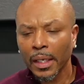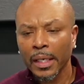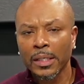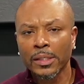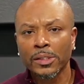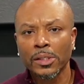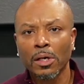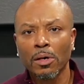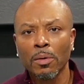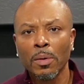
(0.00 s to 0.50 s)
And
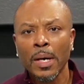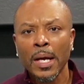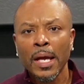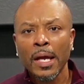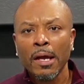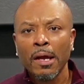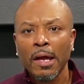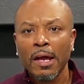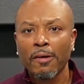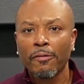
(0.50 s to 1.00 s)
so
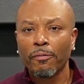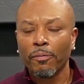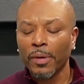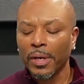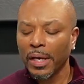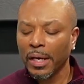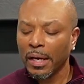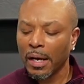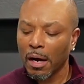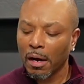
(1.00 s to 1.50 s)
if
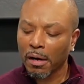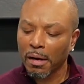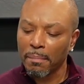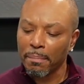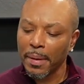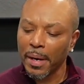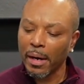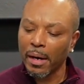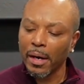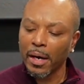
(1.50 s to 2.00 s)
we are
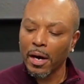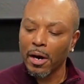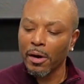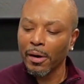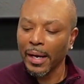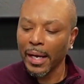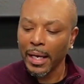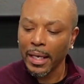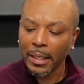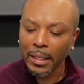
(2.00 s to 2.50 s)
comparing
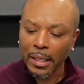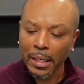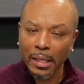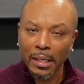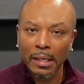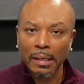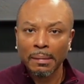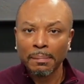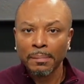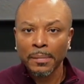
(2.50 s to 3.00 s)
her
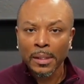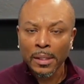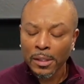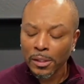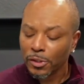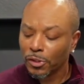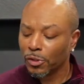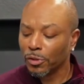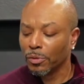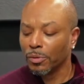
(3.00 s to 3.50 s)
income
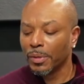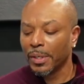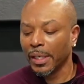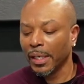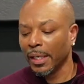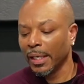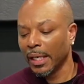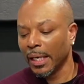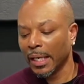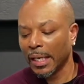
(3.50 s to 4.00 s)
to
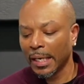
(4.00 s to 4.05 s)
the